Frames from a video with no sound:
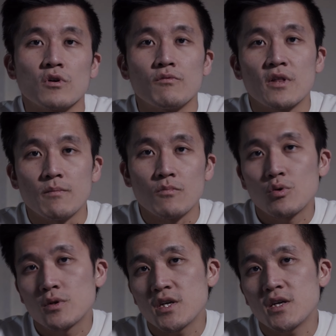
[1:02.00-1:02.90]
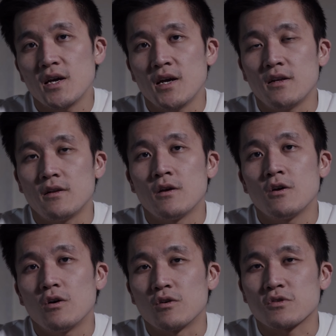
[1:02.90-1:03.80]
were really moody and
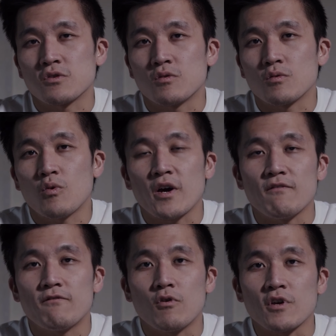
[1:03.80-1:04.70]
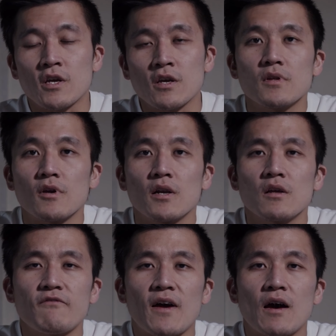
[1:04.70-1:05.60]
also quite foggy. Now I
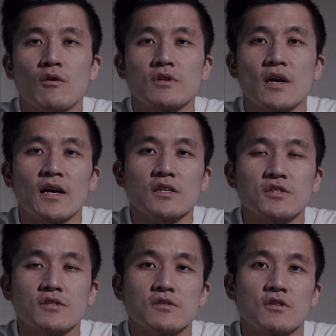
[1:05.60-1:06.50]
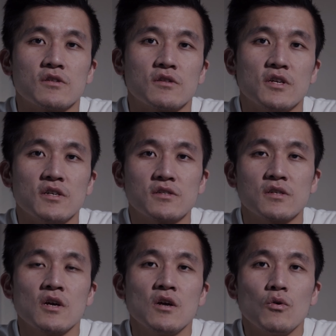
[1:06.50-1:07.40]
love how the actions on this
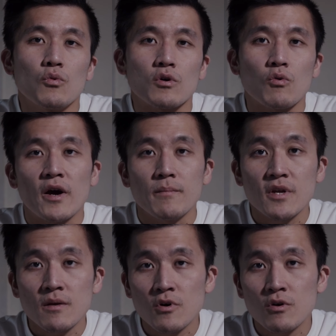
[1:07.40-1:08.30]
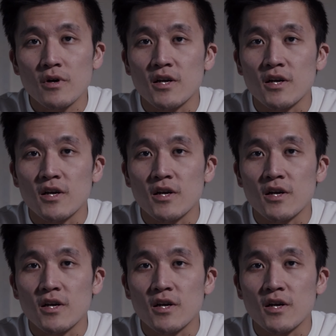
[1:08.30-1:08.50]
were quite minimal